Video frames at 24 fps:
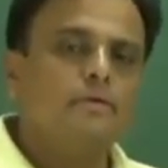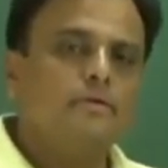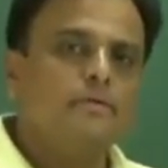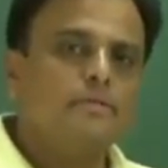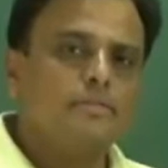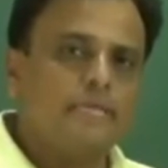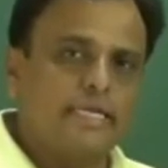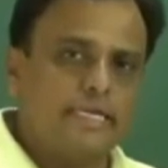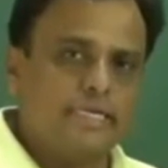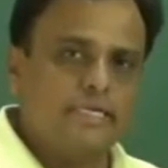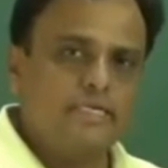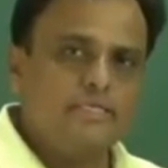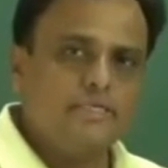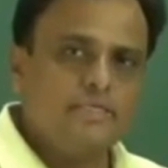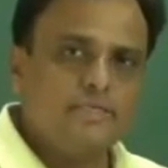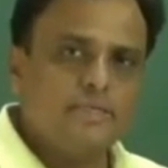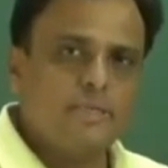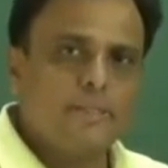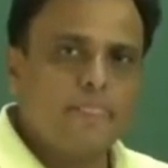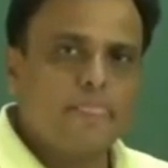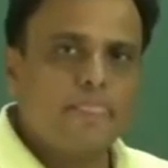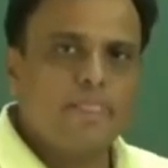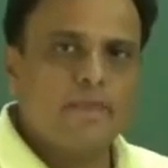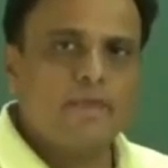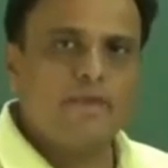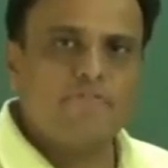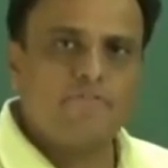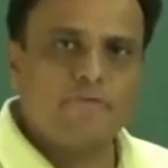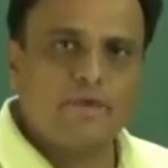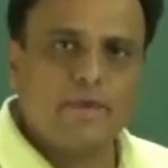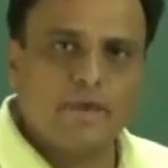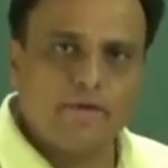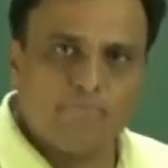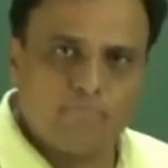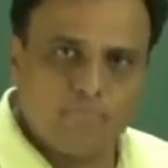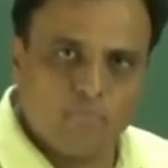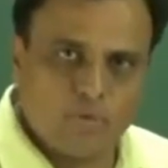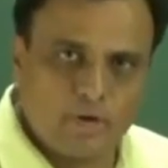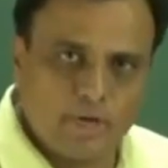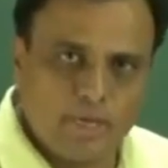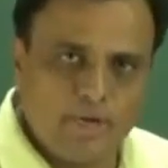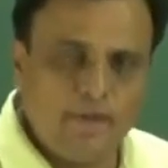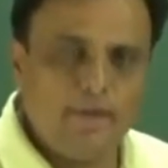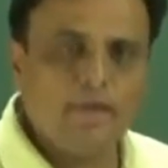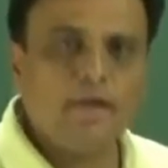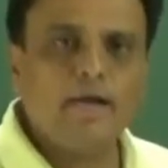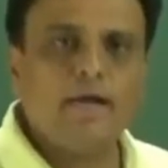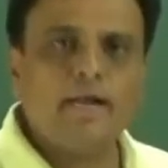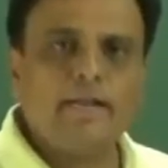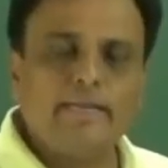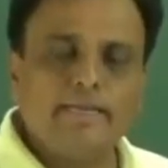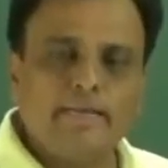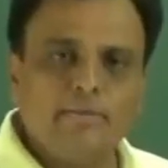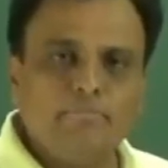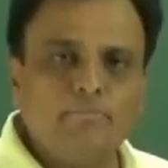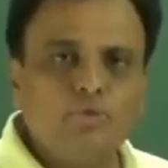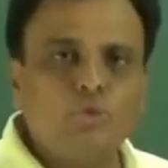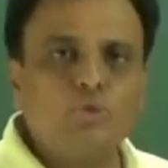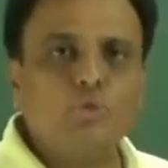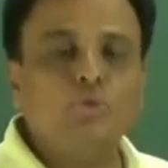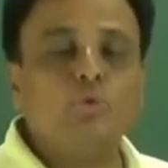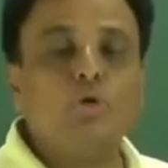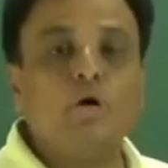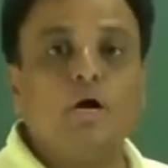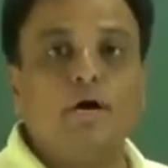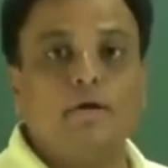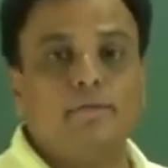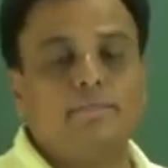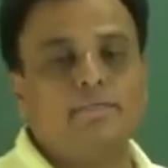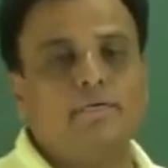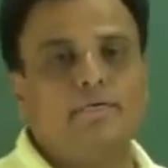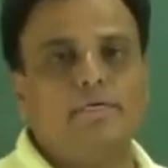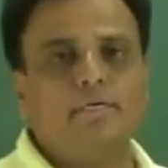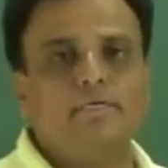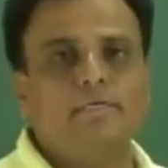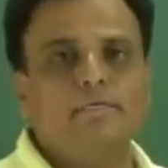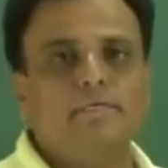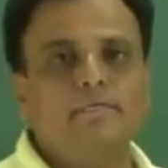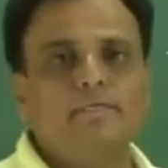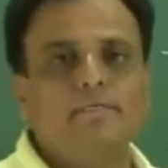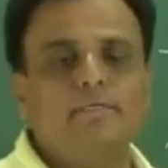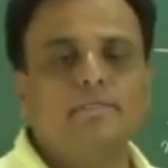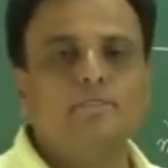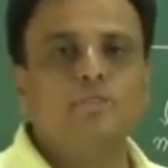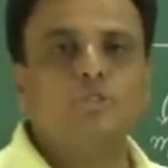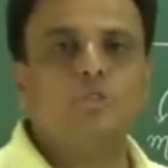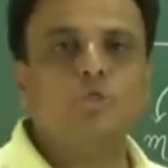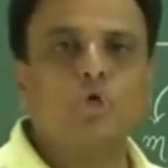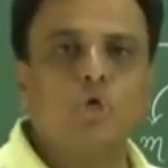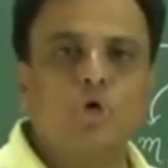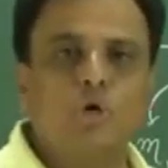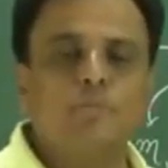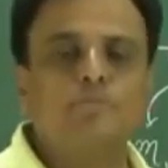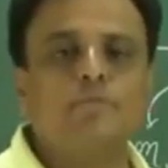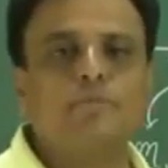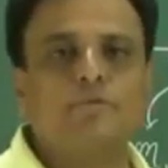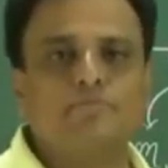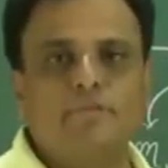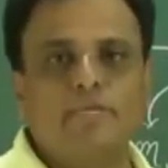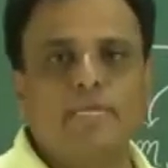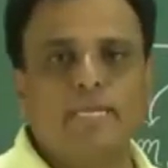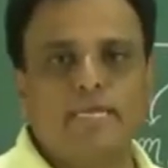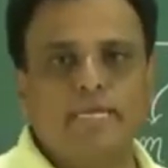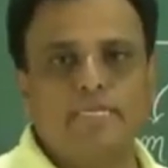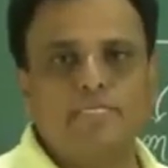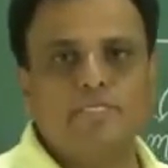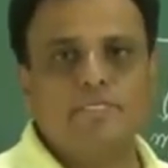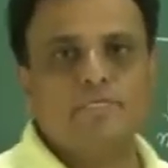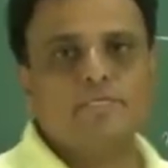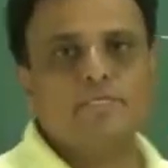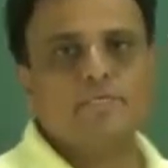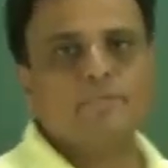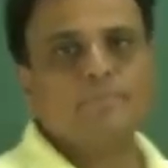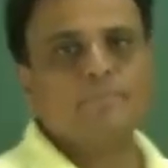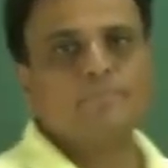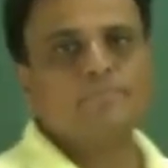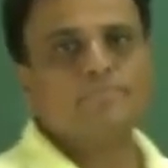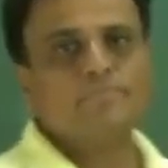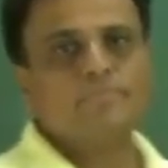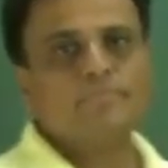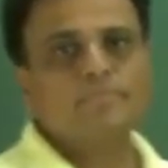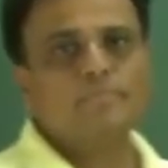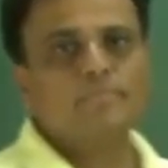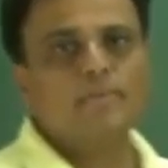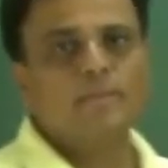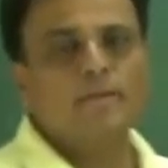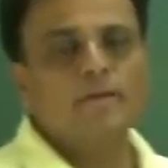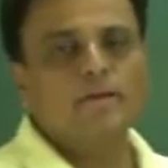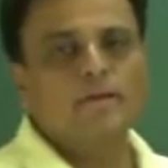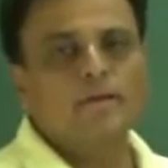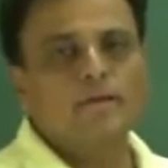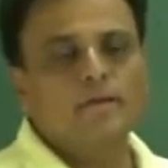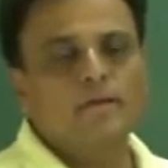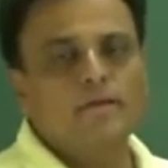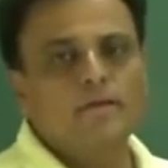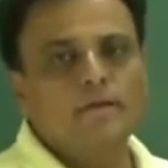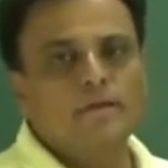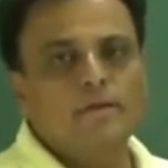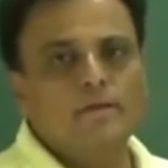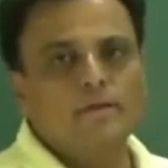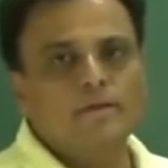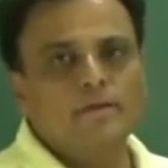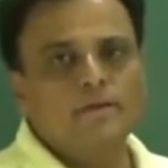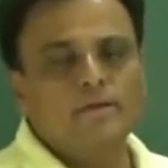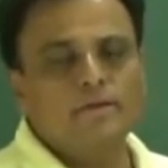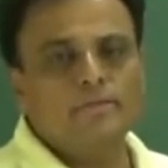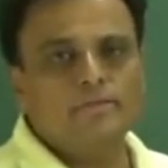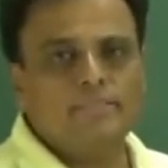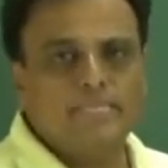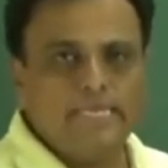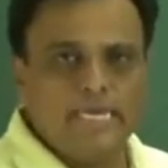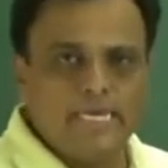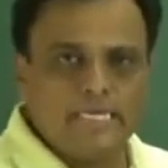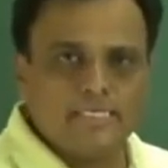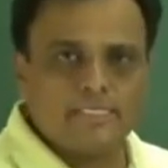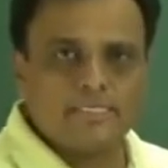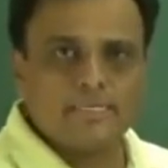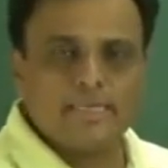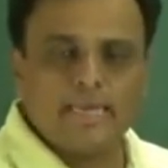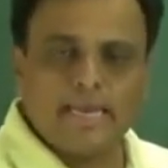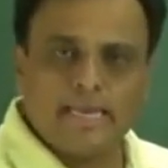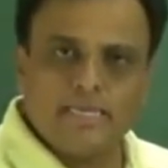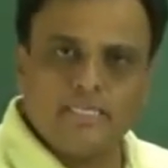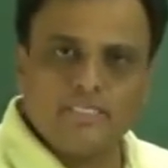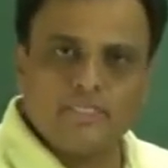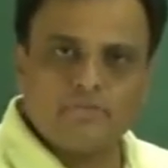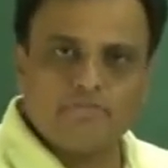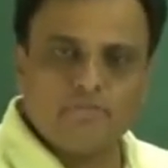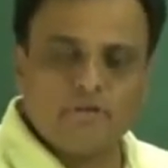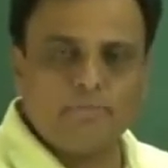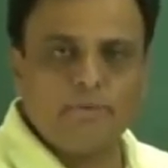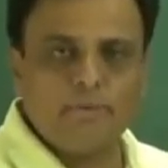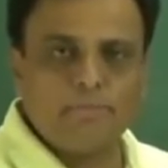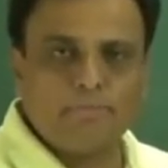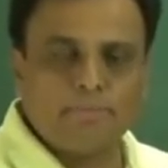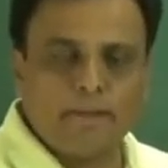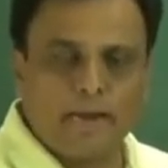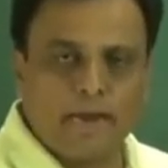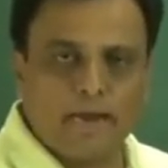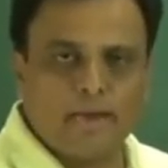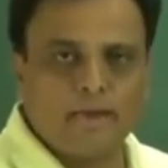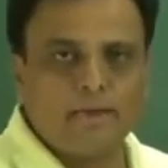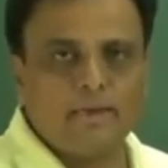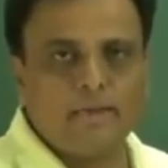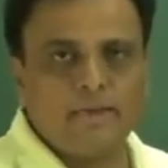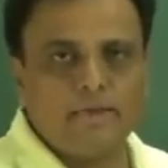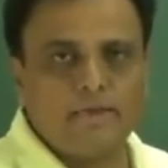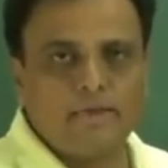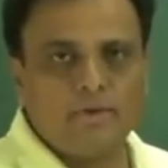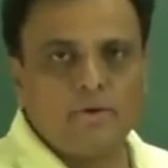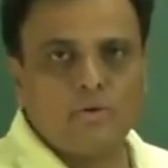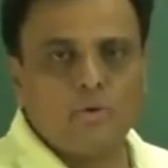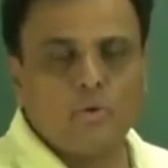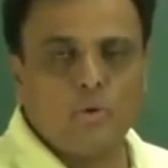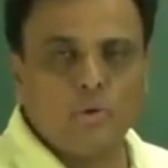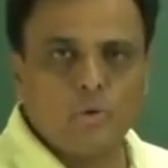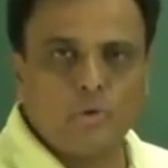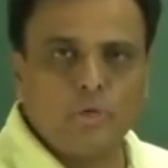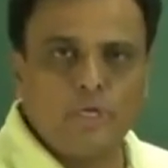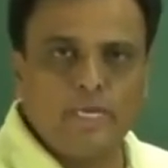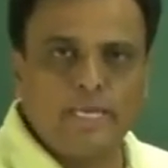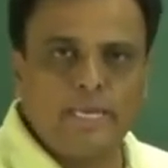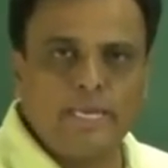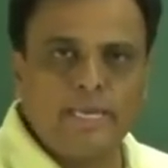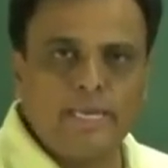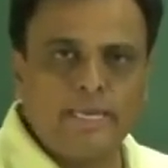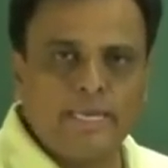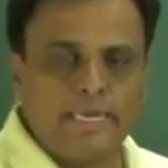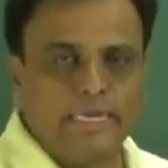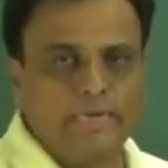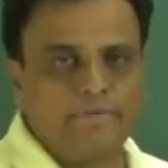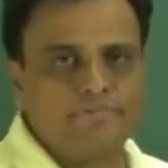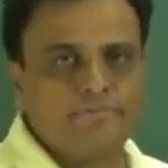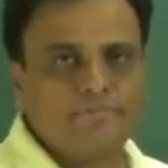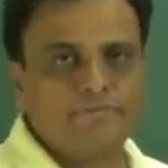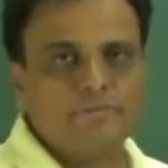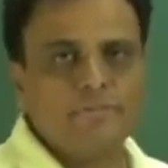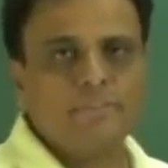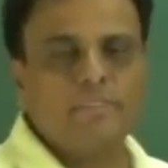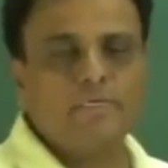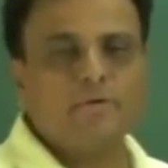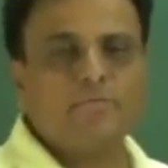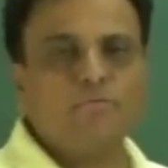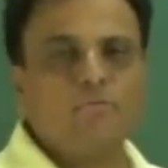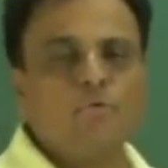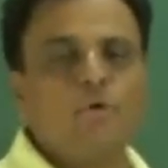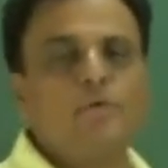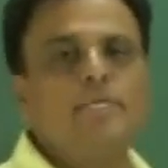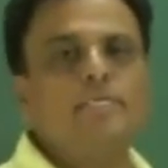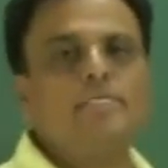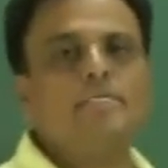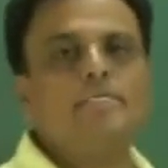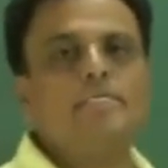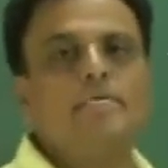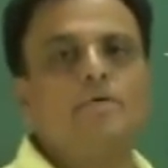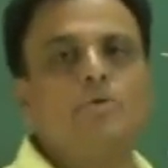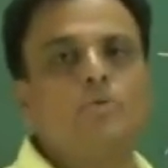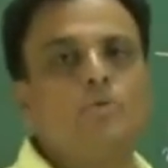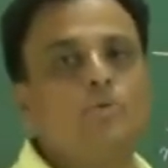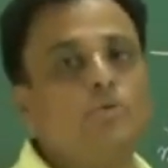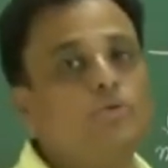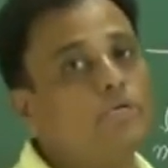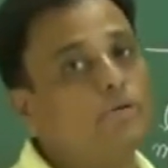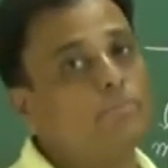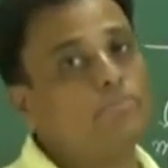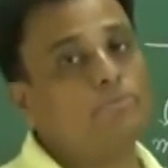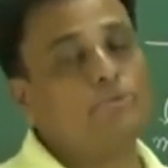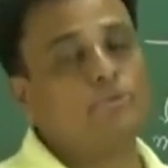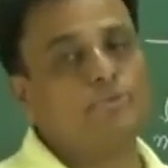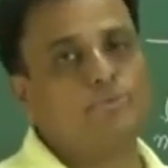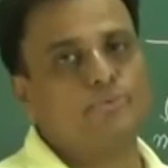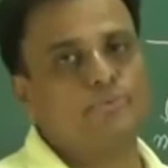That is, if M1 and M2 are the slopes of the lines, these lines will be parallel only if M1 is equal to M2.